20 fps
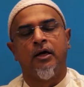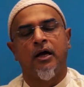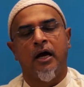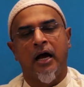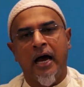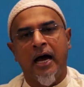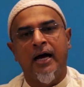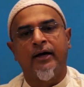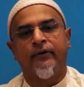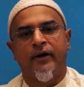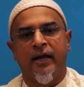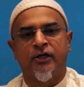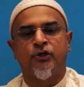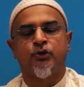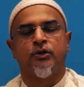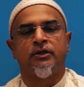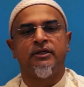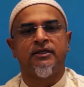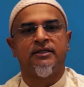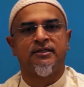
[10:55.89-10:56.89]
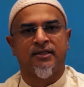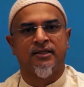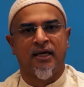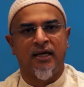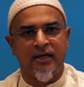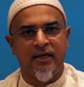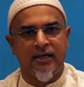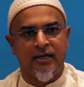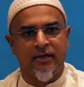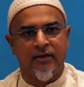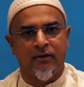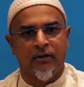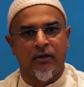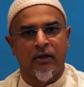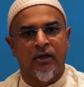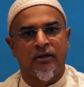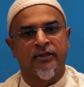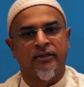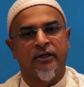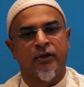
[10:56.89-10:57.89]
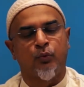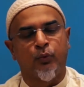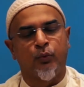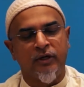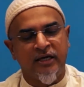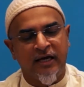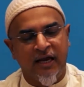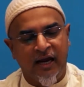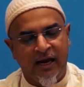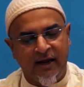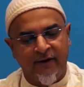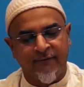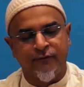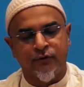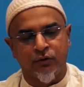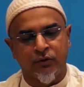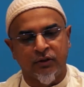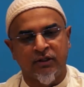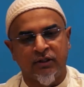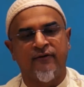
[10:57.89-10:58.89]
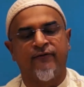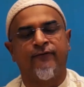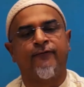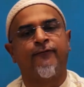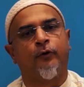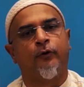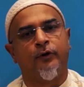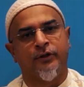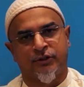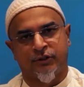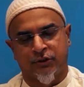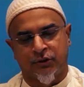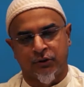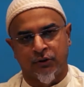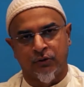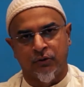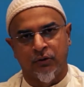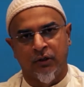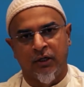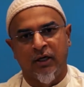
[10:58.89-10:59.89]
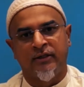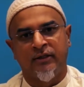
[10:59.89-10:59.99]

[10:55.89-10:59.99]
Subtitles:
are actually saying that we have to give voice to,